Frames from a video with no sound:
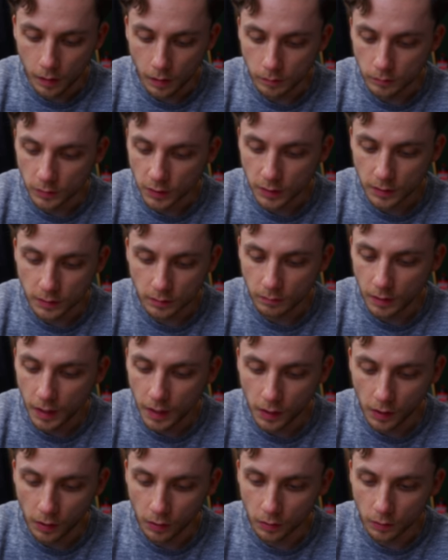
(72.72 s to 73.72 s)
just
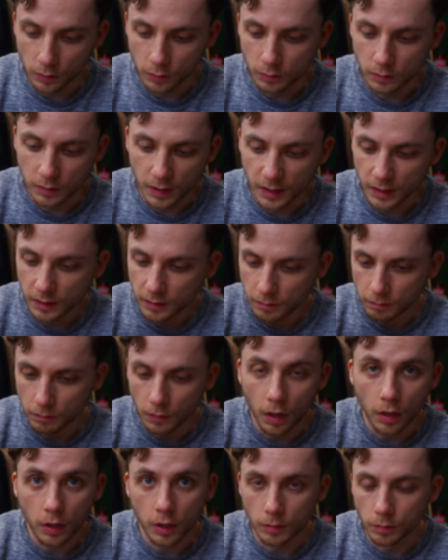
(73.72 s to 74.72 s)
any old like
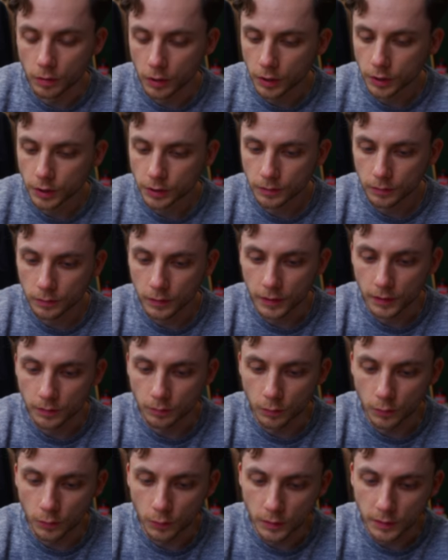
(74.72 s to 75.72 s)
marker brush, like a
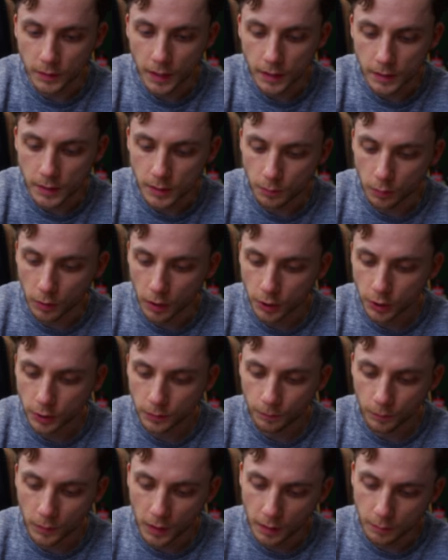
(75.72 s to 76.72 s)
more dense brush.
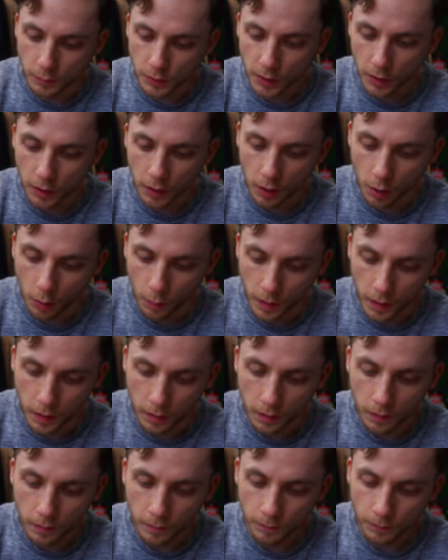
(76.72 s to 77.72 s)
I'm just going to go
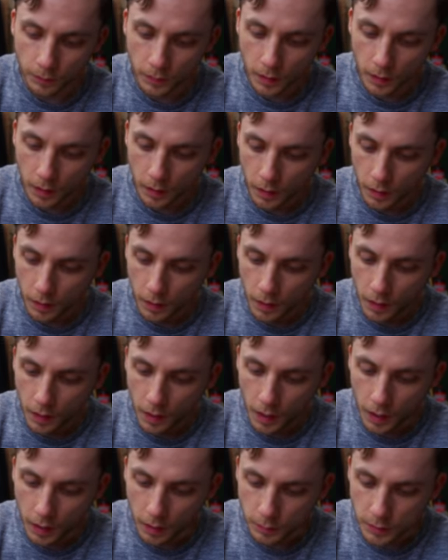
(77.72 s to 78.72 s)
in
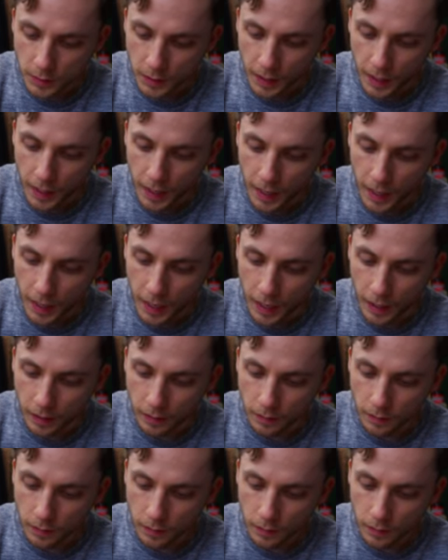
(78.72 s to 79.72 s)
and I'm just going to add